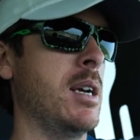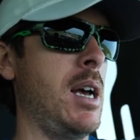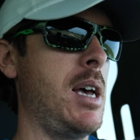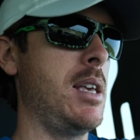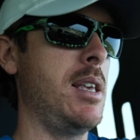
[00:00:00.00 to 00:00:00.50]

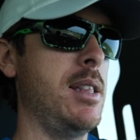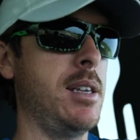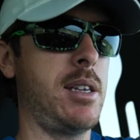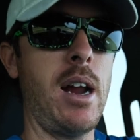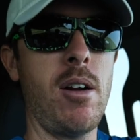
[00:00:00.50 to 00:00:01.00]
uh, in
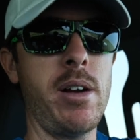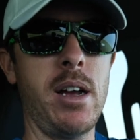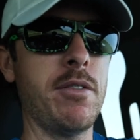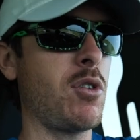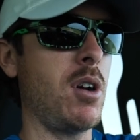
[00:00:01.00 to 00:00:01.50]
this area.
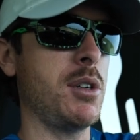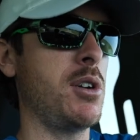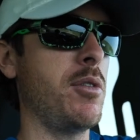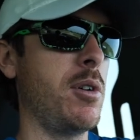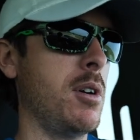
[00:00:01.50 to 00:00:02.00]
I've crossed
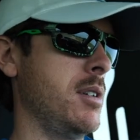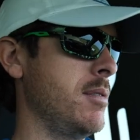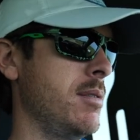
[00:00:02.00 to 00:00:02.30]
over,